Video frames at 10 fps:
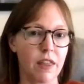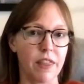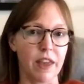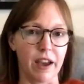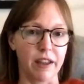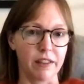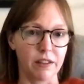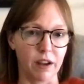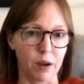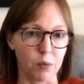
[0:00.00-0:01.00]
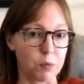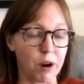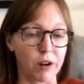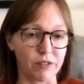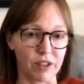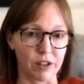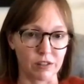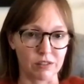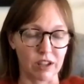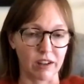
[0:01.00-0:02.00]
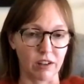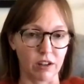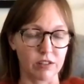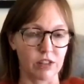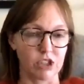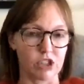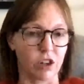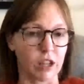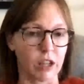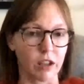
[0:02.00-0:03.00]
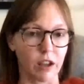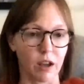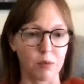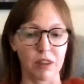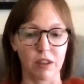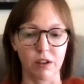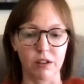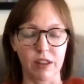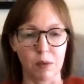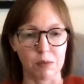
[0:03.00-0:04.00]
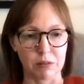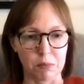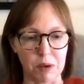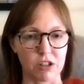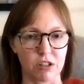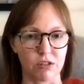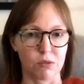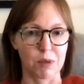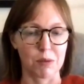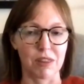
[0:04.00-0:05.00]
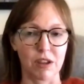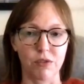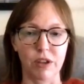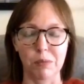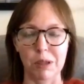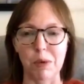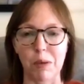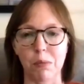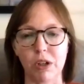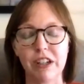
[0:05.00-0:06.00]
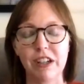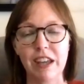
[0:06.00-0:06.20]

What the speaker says: that were part of their diagnostic journey, either them as a patient or maybe their family member.